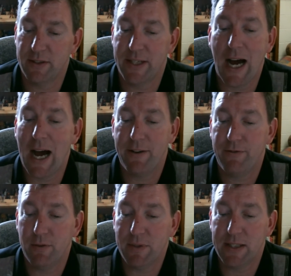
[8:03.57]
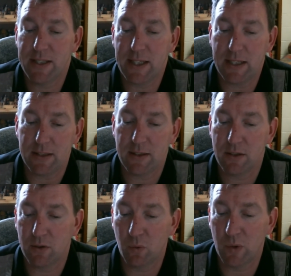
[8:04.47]
died from
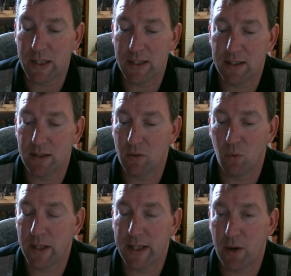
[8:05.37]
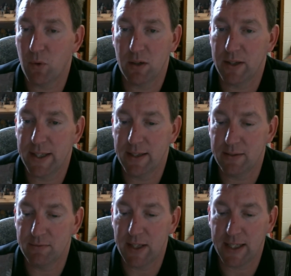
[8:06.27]
disease when they were in